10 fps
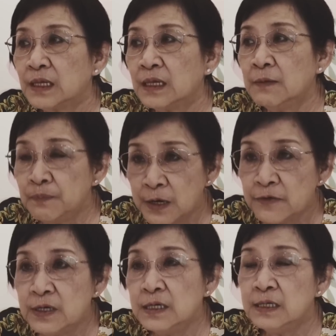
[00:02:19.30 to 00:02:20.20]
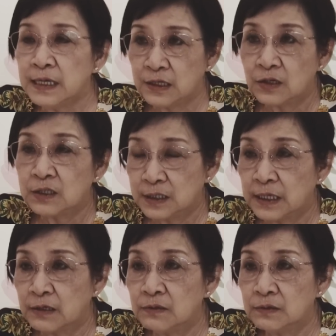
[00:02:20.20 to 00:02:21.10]
apparently that
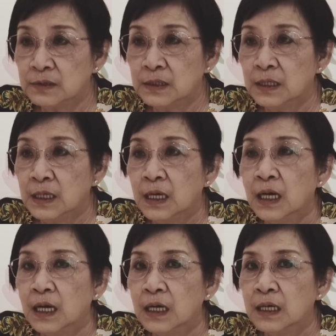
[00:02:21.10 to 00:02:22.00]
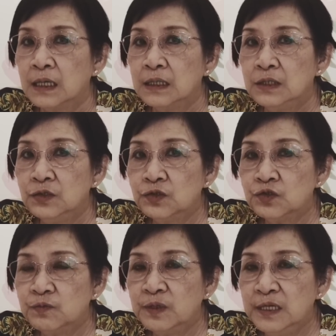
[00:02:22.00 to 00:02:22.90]
hotel used
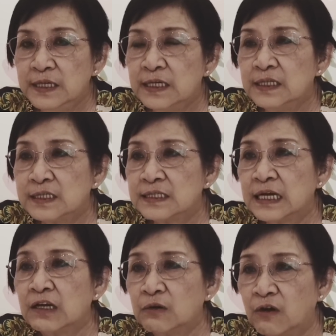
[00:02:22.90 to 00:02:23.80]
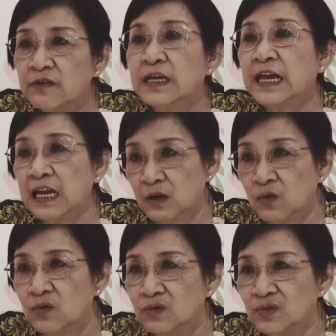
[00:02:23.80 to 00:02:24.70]
to be near the site of the
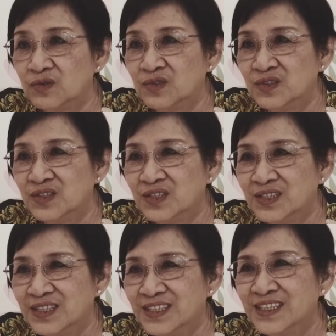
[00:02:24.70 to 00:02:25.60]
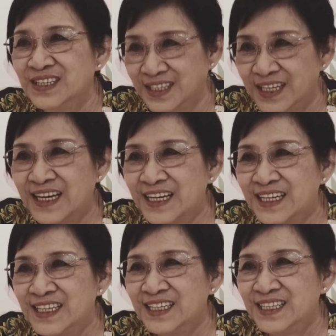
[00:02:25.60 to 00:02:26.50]
gallows. Yeah,
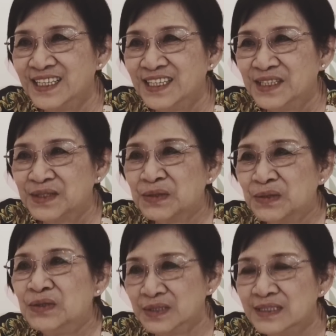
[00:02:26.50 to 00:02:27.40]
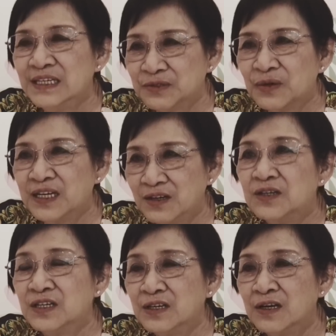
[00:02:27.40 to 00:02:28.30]
so that's why it
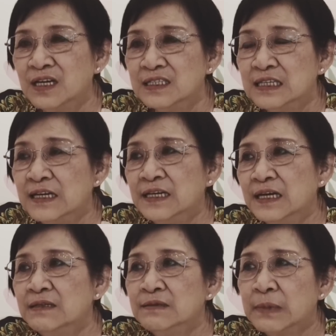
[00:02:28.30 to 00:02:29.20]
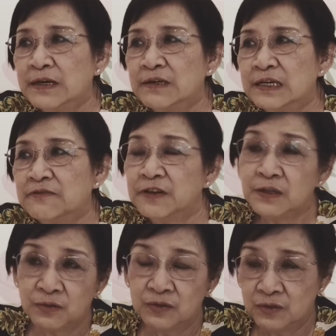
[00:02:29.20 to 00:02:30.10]
got a lot. And then my girlfriend,
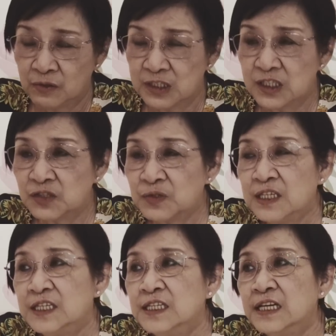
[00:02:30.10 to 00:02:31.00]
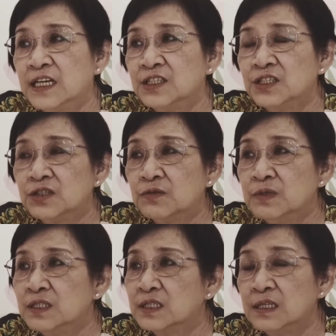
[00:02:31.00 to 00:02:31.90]
who was the tour leader there, she told me,
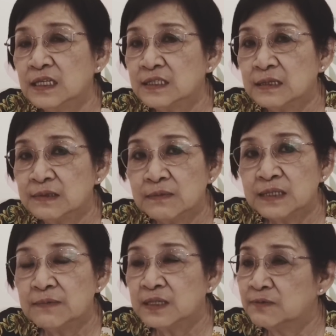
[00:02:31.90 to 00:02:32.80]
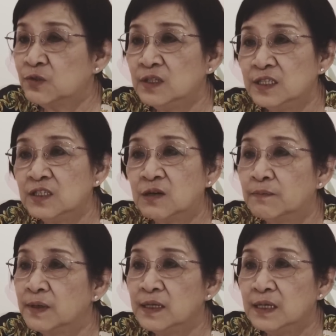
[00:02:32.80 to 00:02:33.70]
she said, sometimes the tour leader
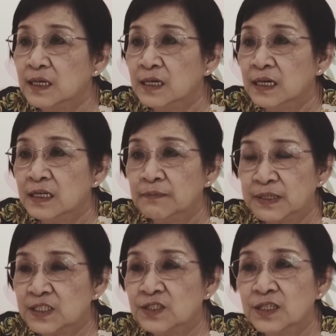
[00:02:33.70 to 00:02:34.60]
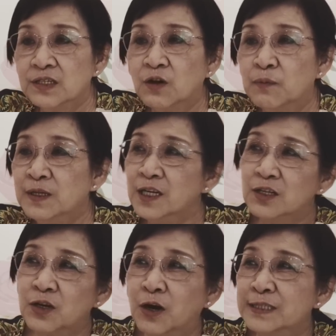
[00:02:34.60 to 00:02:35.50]
complained, the passenger opened the
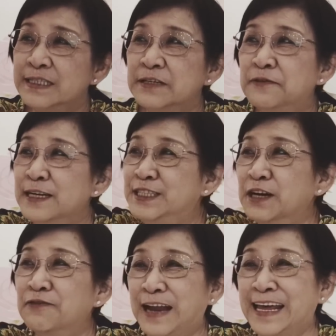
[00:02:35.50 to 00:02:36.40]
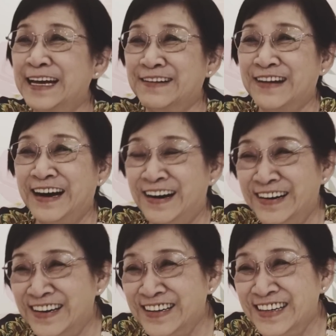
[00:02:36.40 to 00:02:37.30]
door, see the furniture flying
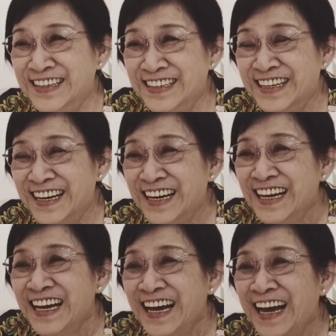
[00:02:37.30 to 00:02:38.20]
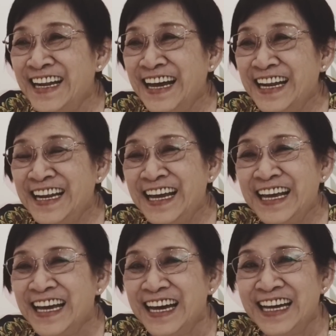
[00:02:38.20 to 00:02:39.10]
around. And then
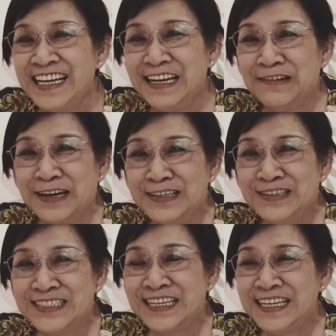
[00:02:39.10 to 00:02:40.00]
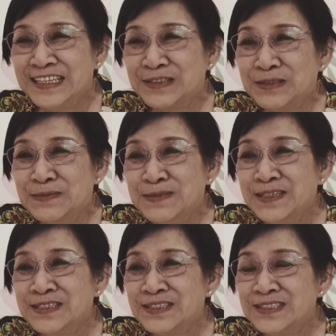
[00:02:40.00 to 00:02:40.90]
they don't want to stay in the room,
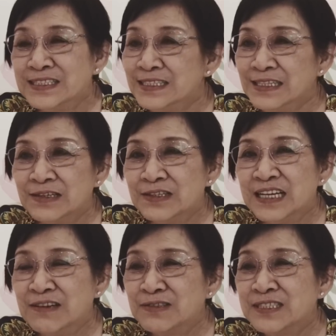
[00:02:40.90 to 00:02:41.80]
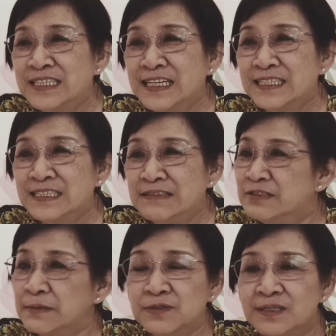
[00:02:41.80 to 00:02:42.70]
so they go down to stairs. The
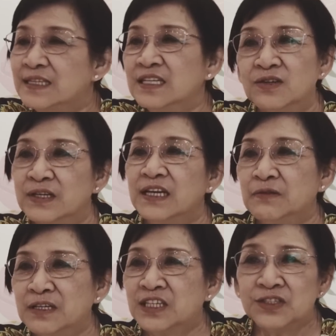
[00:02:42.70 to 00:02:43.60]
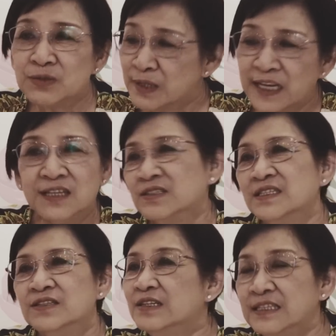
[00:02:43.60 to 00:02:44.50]
reception, I say, okay, you want to change room, can?
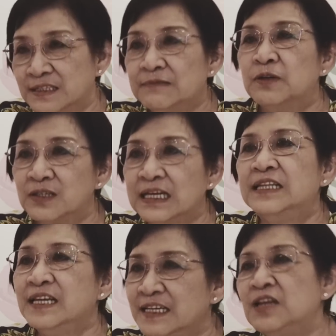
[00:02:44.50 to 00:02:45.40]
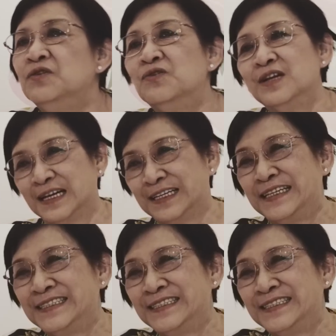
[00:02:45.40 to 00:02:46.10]
No, because I think they know that